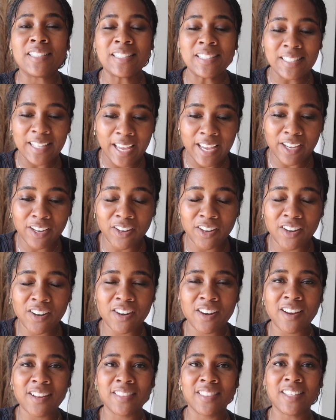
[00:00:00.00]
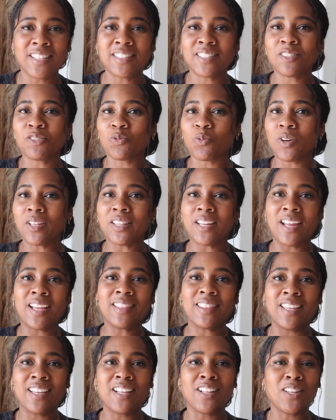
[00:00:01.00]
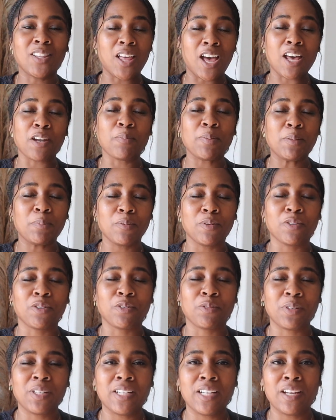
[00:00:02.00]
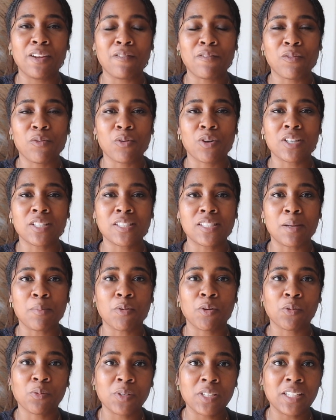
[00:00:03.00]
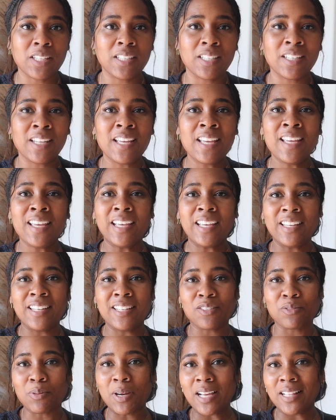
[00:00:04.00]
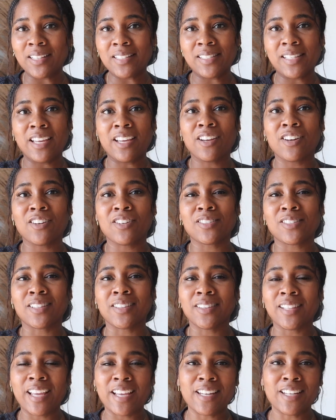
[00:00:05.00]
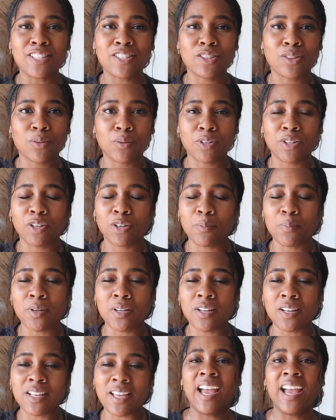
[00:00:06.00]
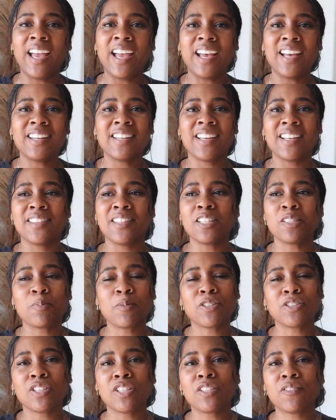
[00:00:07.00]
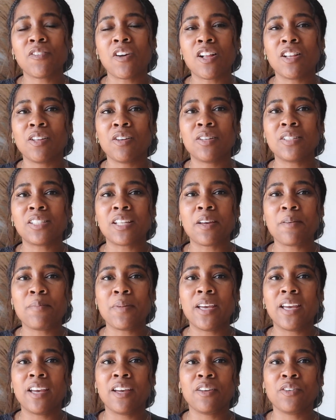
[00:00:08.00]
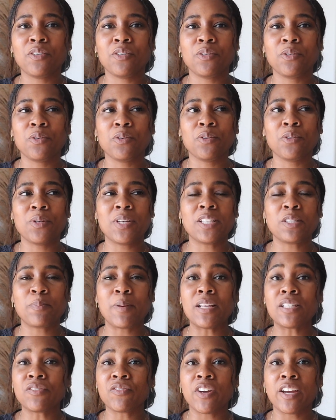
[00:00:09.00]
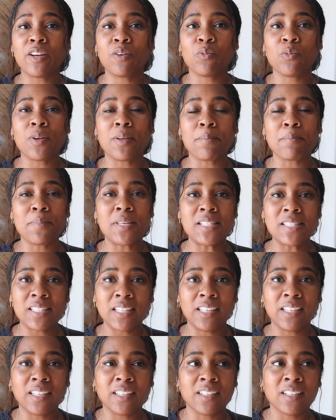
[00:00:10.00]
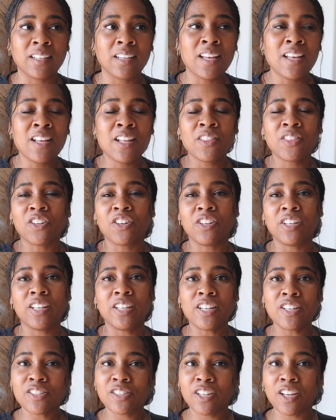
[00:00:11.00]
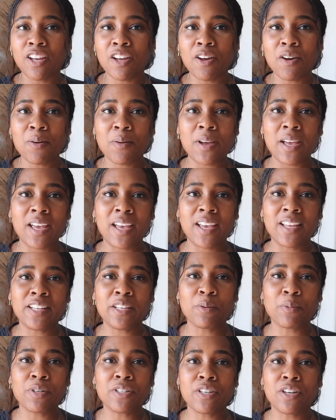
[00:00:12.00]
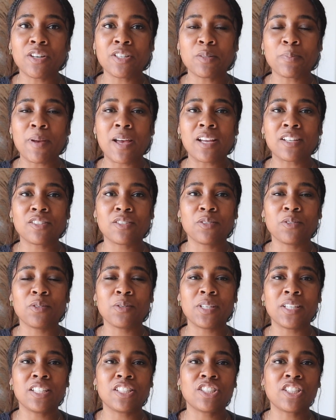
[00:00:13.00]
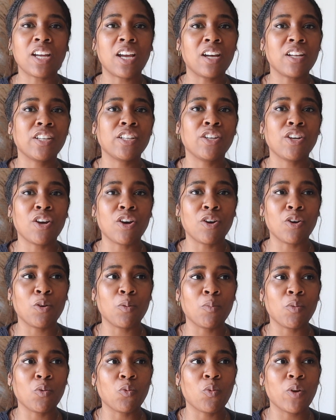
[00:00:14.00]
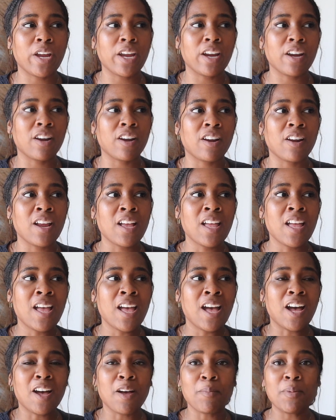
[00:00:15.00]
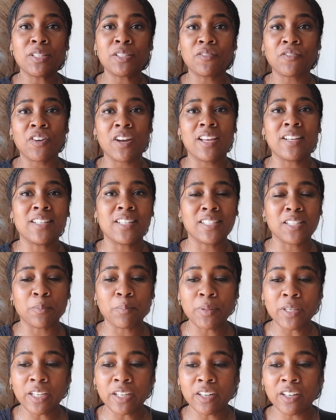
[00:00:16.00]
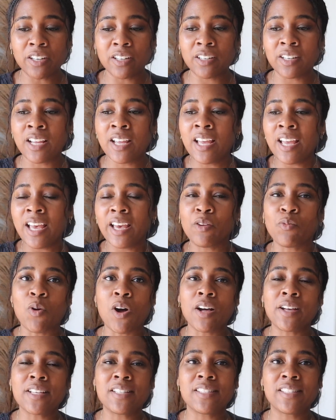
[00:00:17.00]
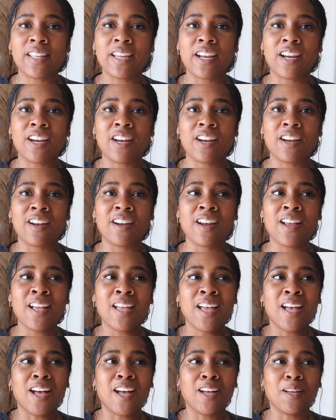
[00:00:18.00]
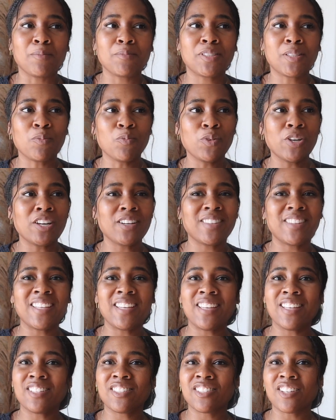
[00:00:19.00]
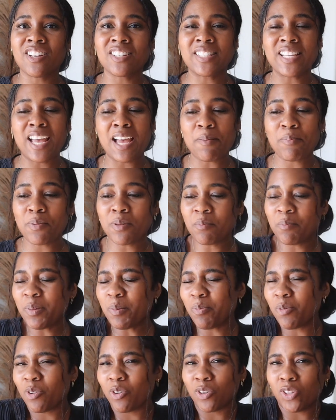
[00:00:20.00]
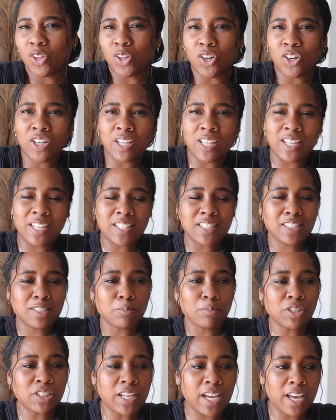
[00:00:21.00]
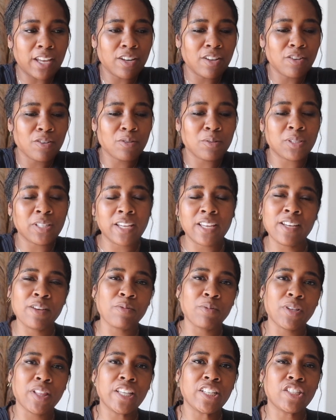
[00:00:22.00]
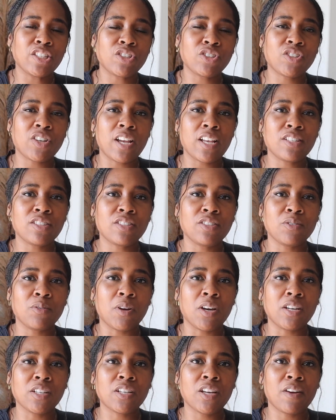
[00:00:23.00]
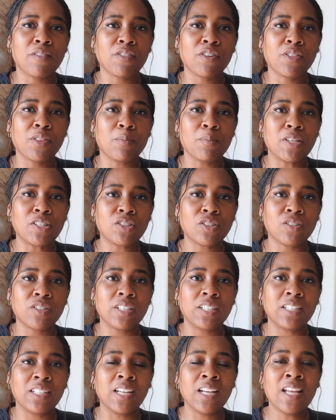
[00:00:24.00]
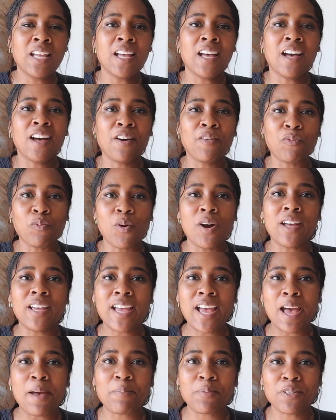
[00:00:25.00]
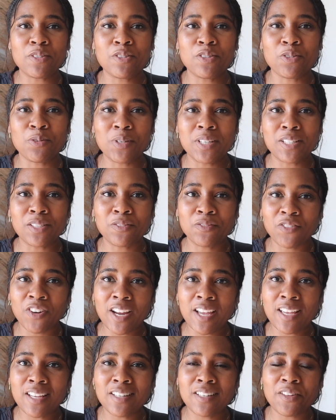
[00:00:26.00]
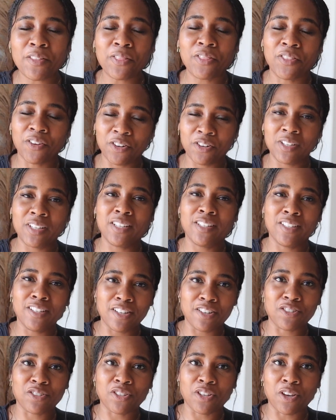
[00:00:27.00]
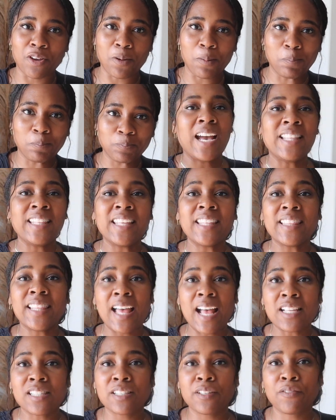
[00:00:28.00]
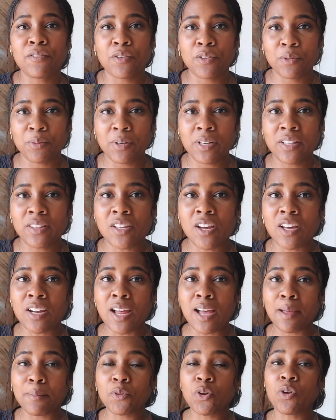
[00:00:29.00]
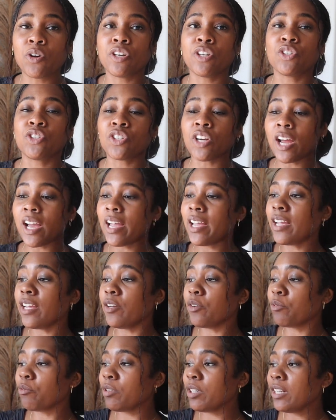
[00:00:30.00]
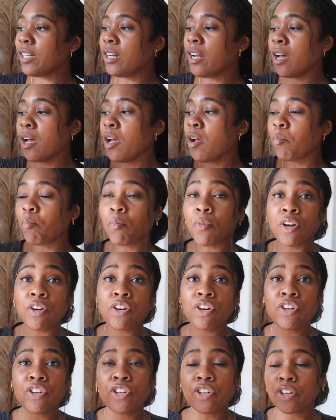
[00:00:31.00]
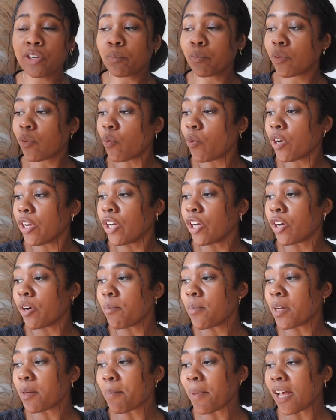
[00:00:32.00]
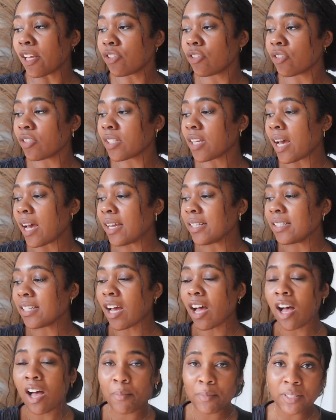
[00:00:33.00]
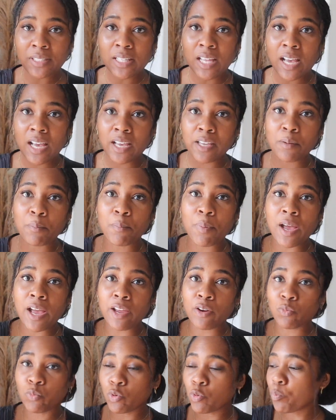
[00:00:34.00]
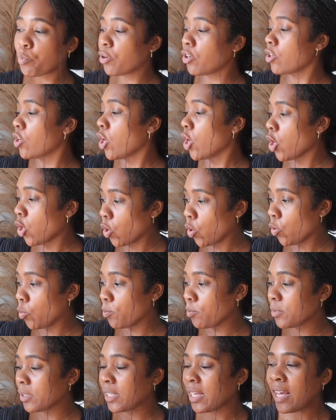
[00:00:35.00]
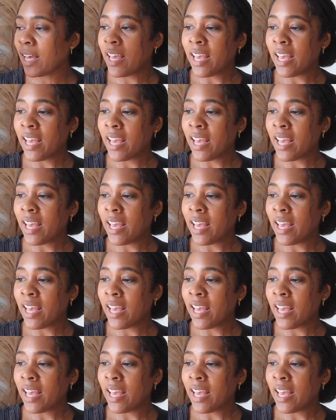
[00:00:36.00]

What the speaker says: Sager. This is one that I think a lot of people are reading for Summerween. It is Riley Sager's latest thriller book. And this book just follows a man who his best friend went missing 30 years ago, and he returns back to his childhood home where his friend disappeared. And while he's there, some weird things start to happen. People are lurking in some shadows, and he really just tries to uncover the mystery of what happened to his friend 30 years ago. And then lastly for the readathon, I'm going to try and read Murder Your Employer, McMaster's Guide to Homicide by Rupert Holmes.